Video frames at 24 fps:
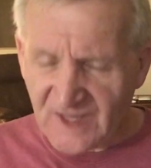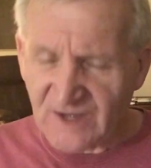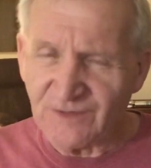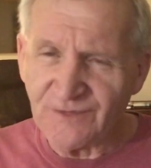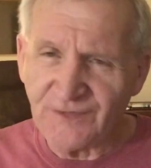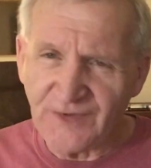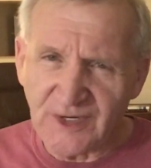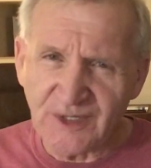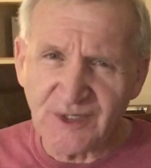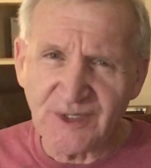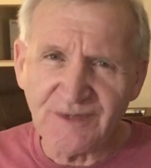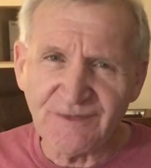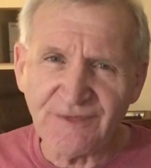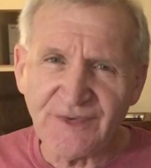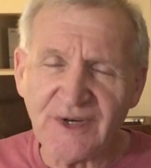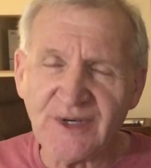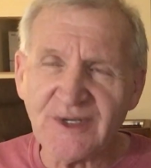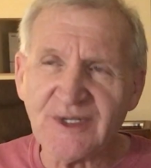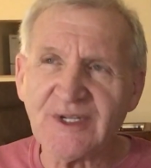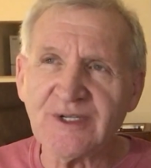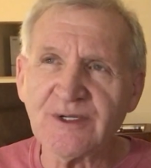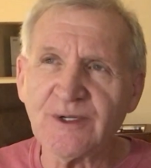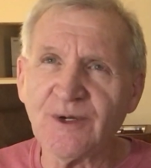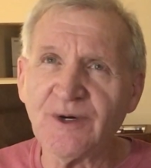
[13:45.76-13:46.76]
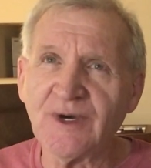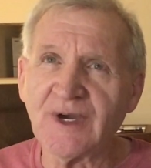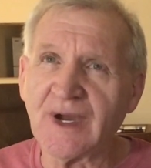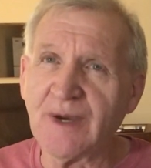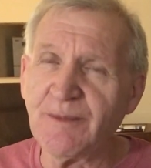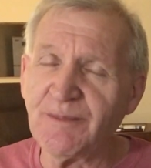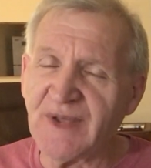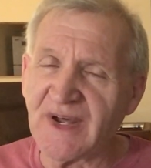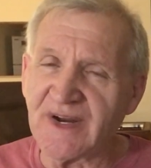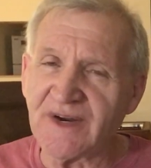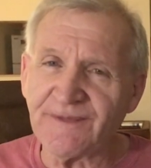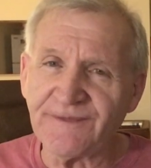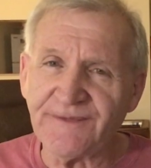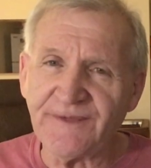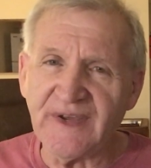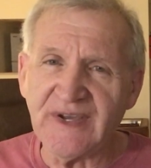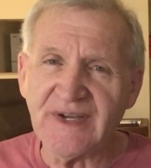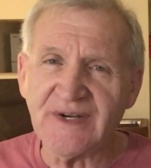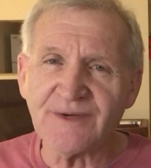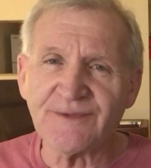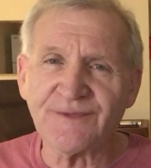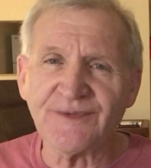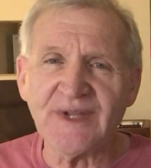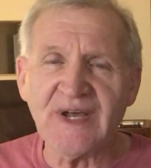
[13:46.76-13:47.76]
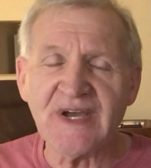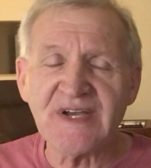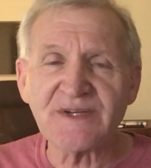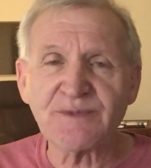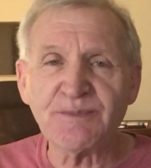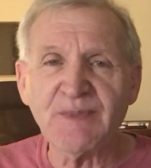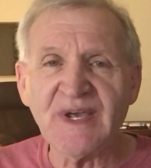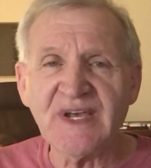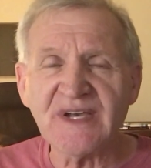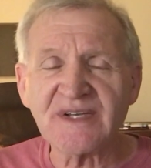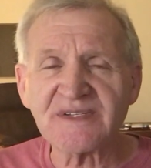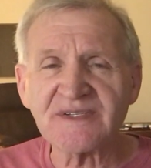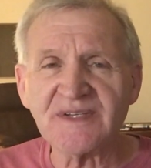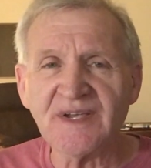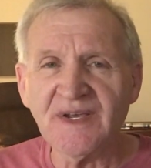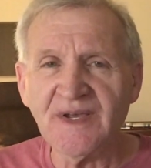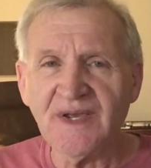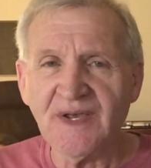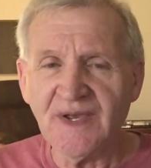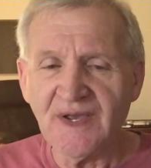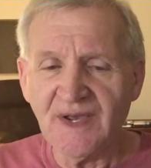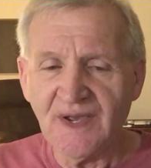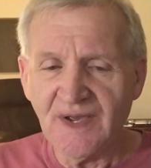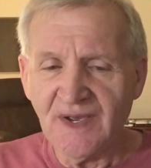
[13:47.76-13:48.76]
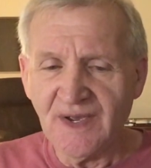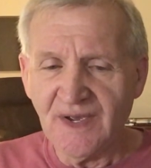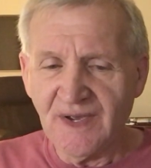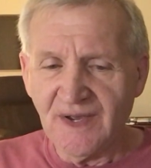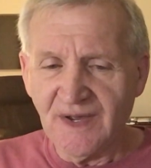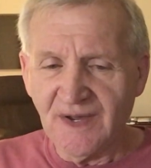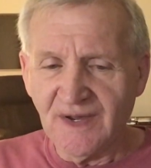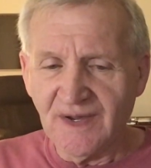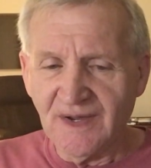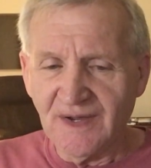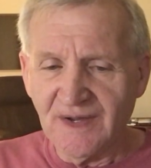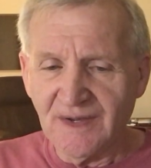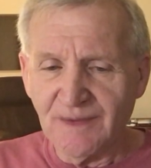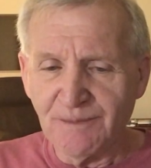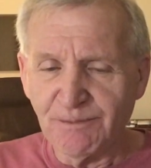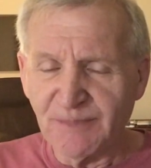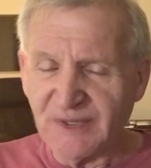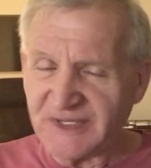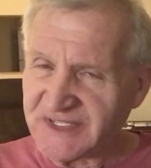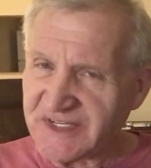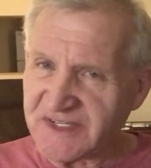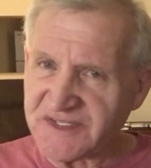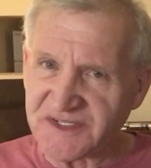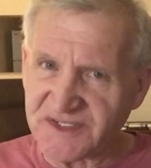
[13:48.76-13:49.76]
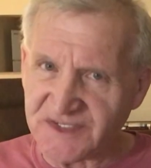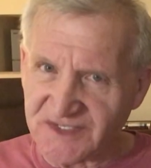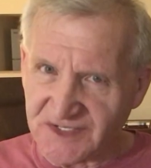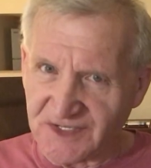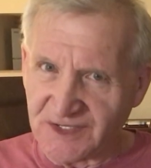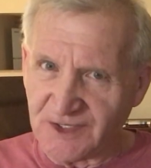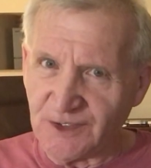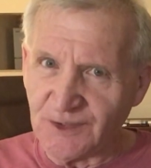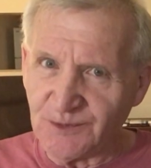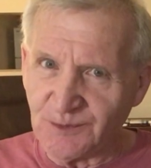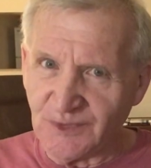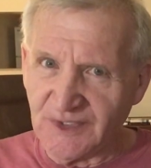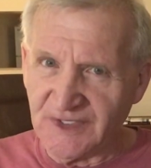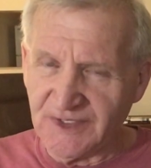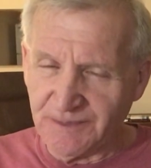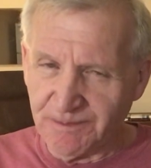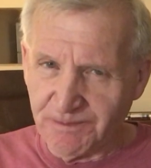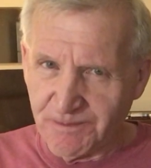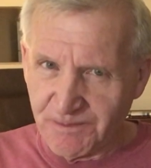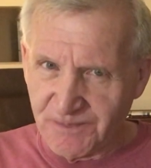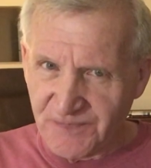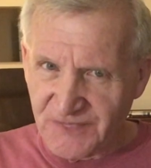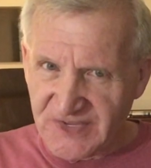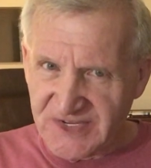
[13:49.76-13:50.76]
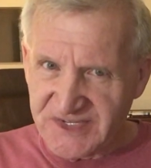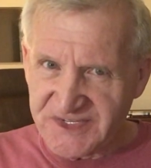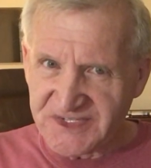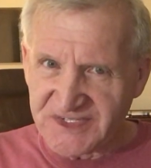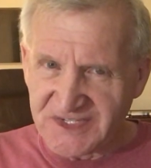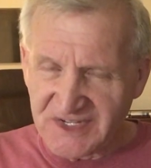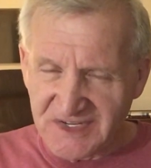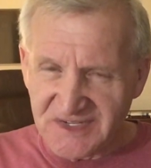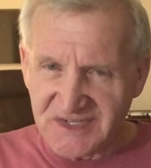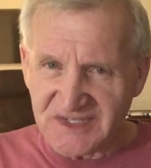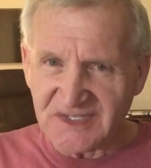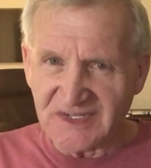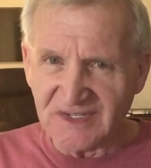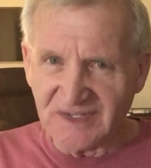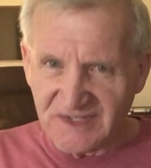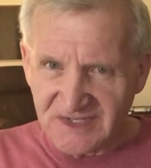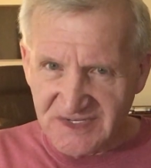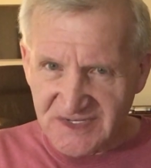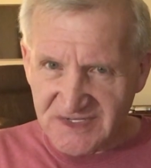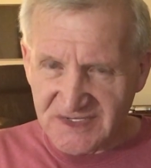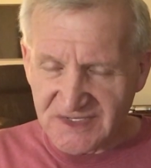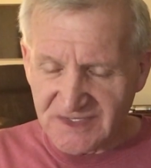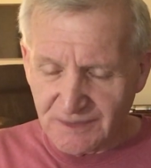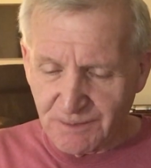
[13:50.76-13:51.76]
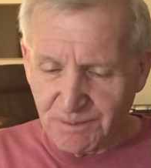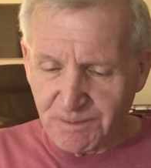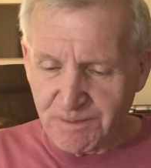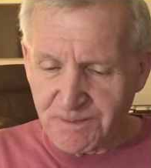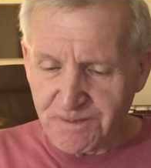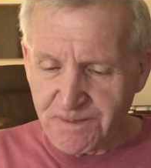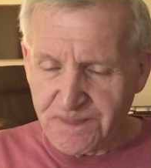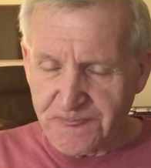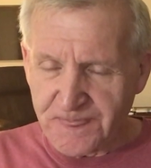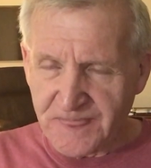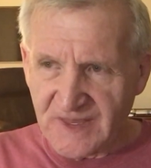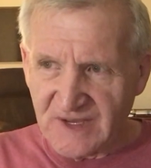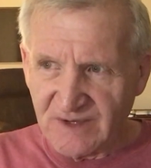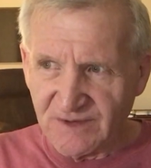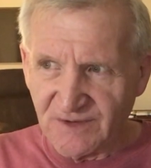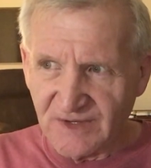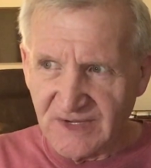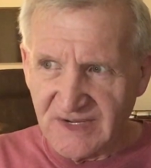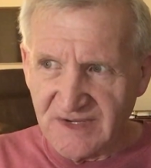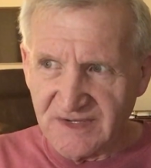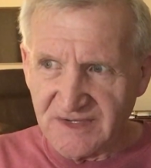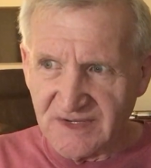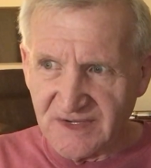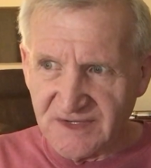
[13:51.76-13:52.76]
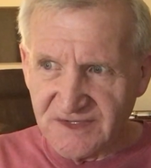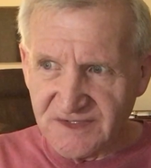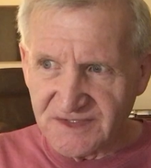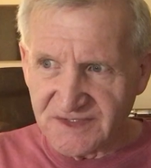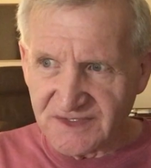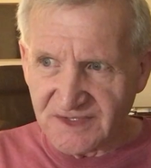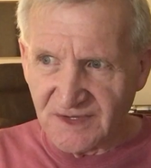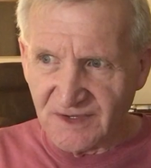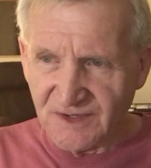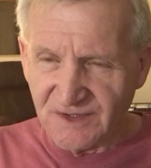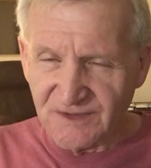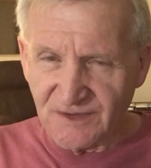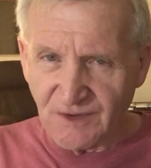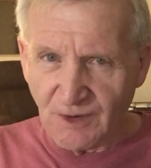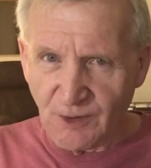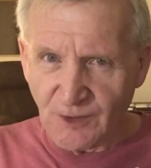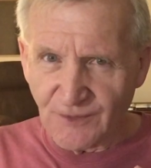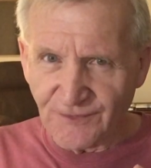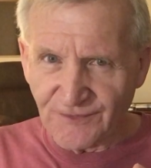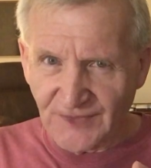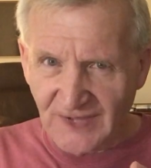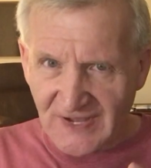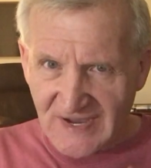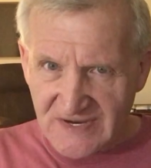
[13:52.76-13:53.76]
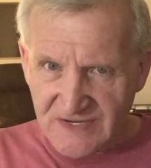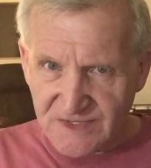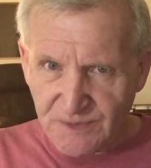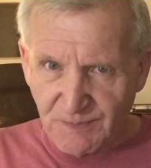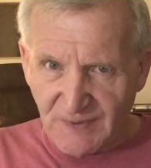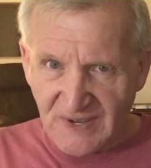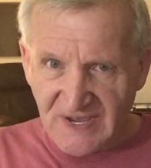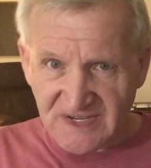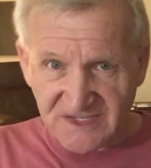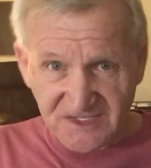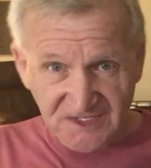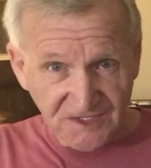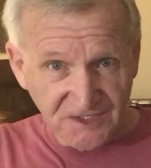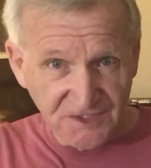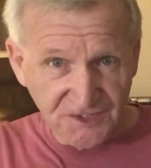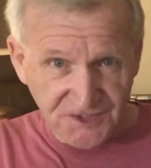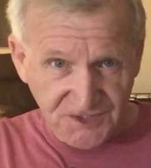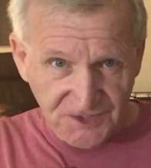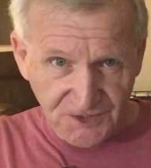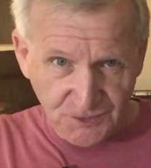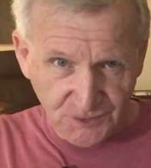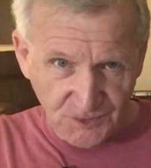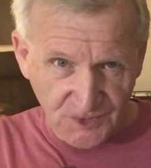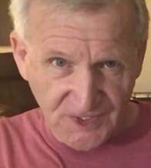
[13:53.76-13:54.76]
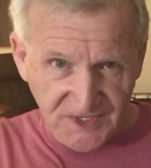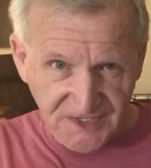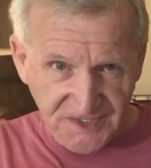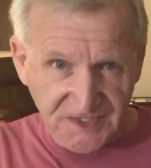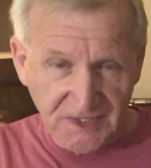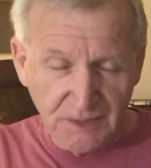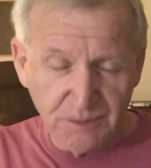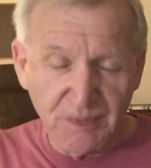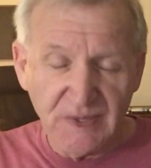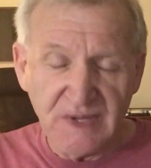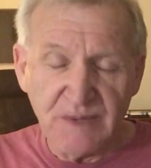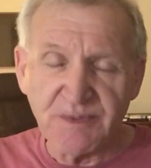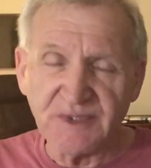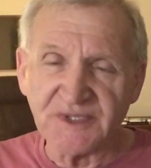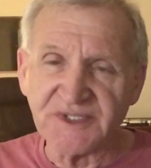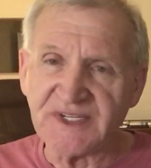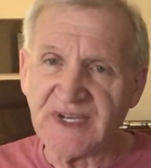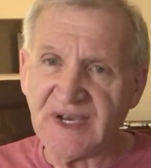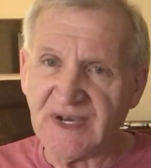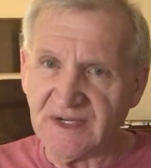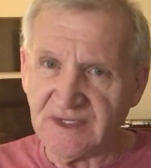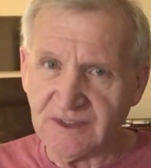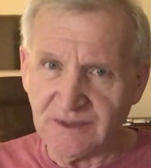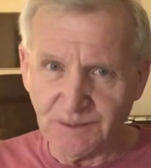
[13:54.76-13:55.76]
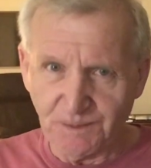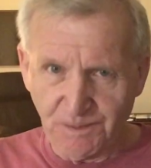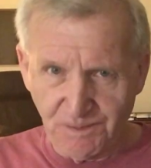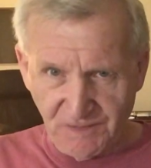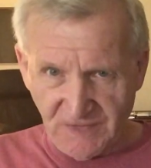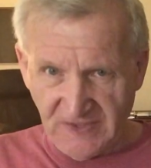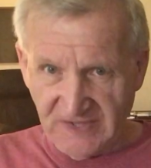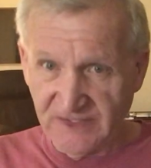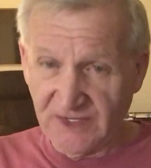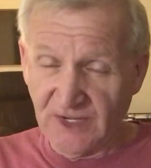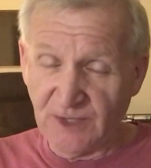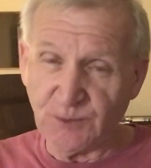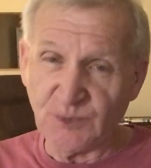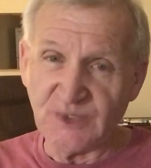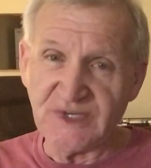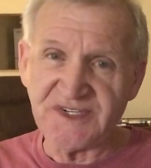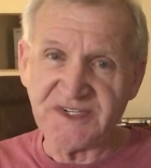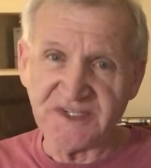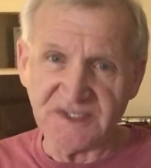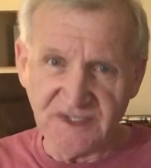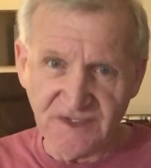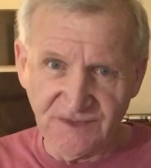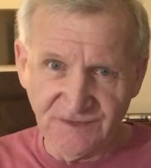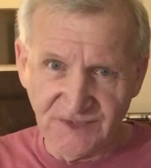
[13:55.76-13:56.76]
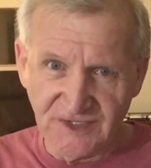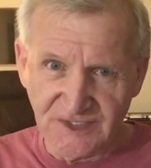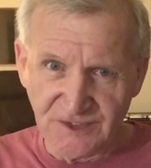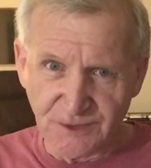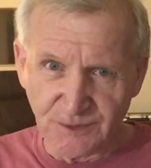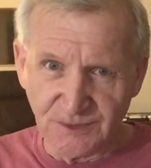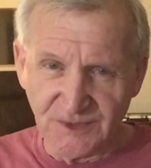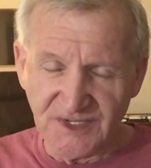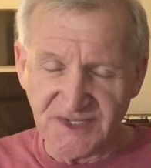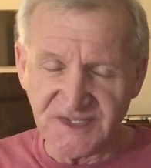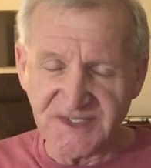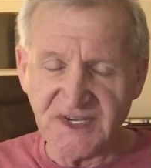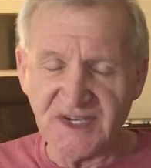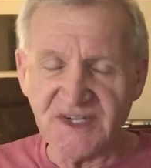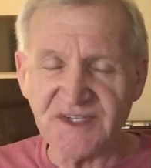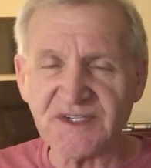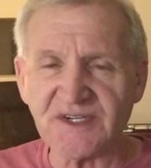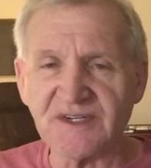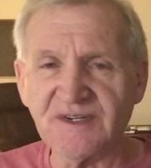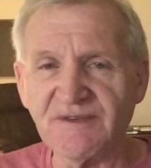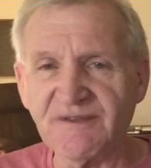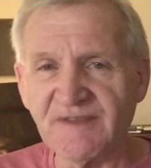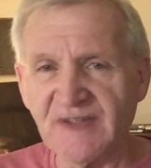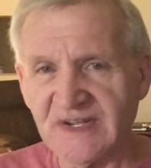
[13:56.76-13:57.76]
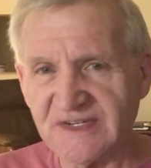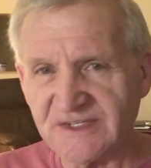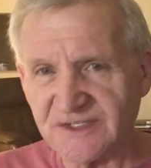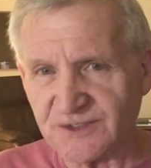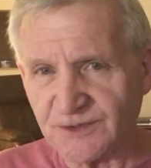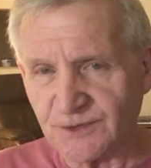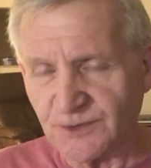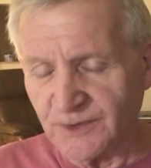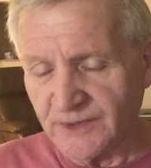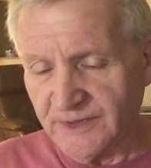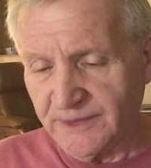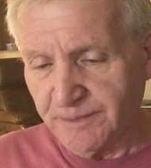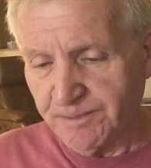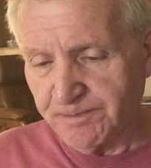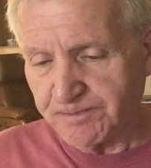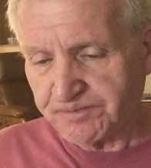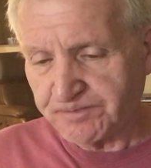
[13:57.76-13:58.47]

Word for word: Fairly, fairly long. I'm not a fan of flashbacks, uh, but this is a good one. This does this. Is, is are flashbacks the stories that people tell, and then we see the visualization of that story